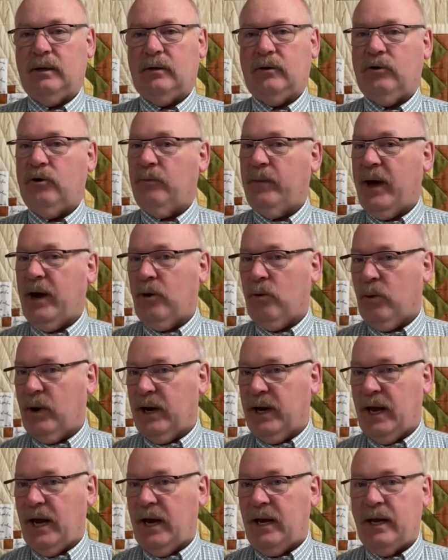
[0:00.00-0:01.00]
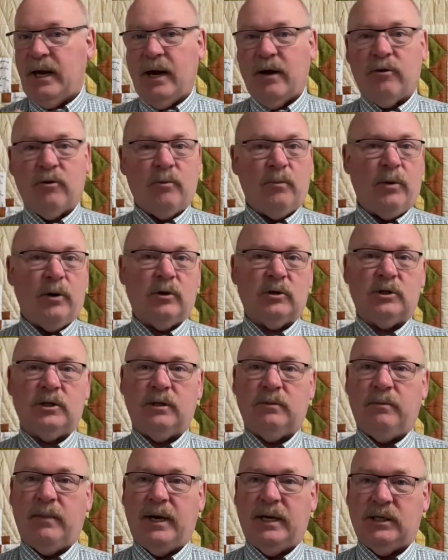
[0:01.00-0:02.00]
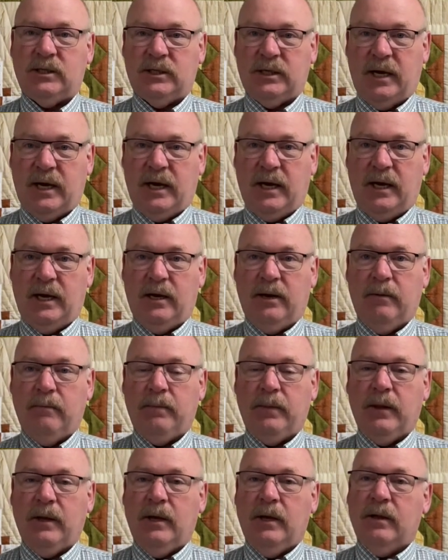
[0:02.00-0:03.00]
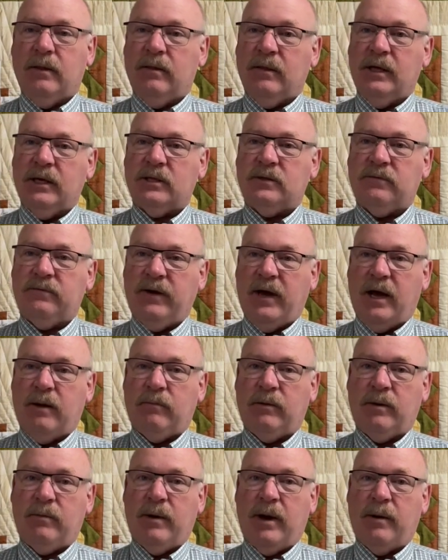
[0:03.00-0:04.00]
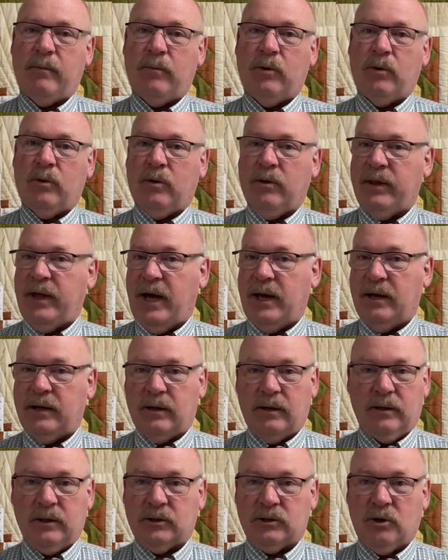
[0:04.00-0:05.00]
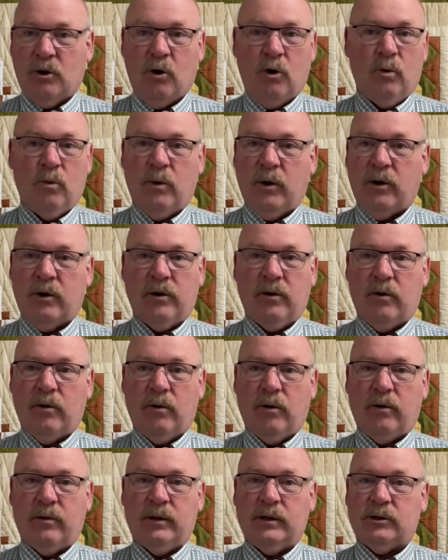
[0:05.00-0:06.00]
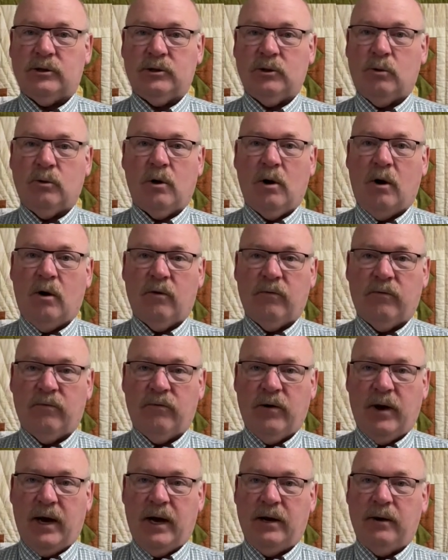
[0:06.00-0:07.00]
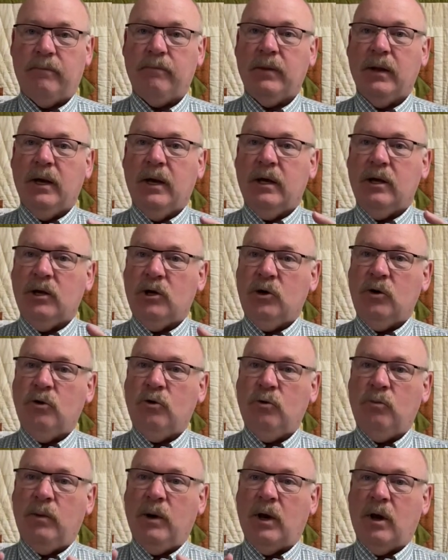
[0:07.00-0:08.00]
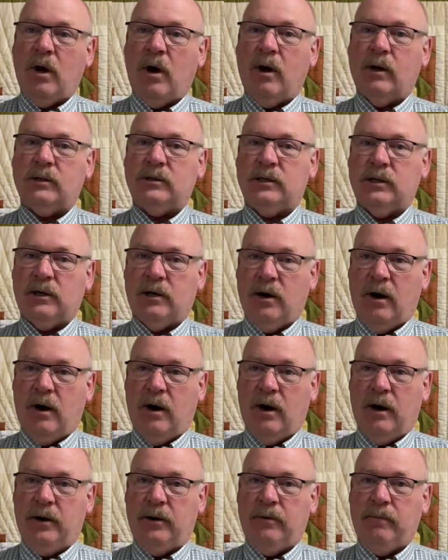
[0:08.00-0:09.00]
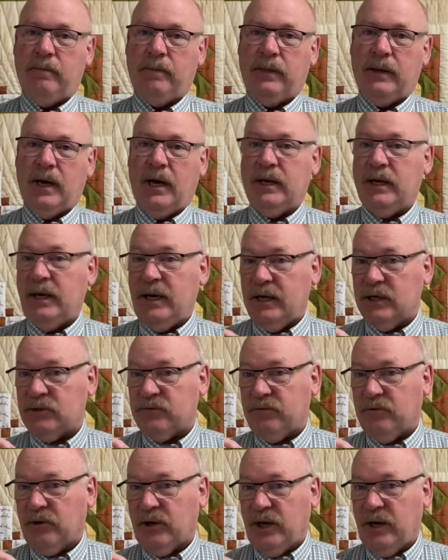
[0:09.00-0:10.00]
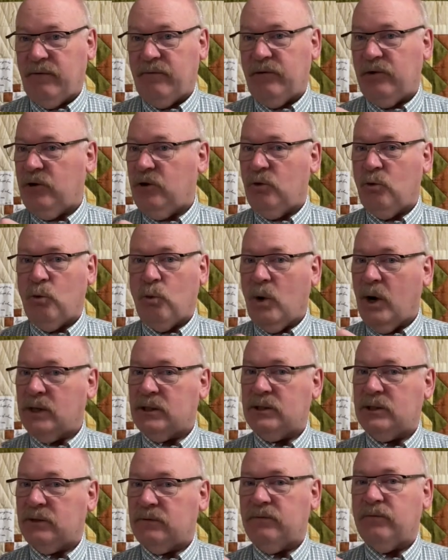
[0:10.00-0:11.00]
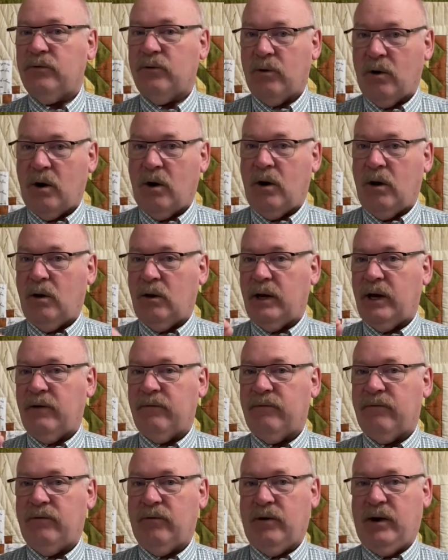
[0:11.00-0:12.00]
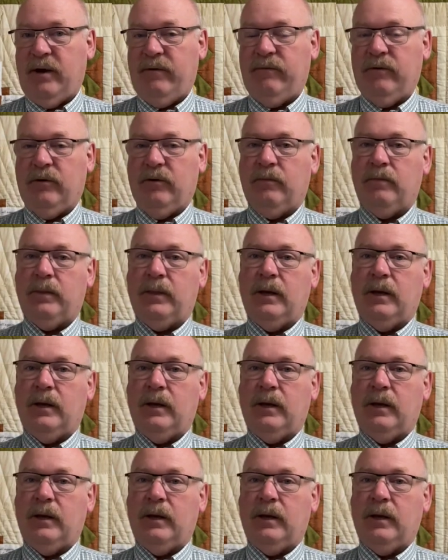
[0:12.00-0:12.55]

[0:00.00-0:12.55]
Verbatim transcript: No matter what any other person may say, this family member or that, this worker or this so-called friend, you belong to God and he has forgiven you once and for all and forever.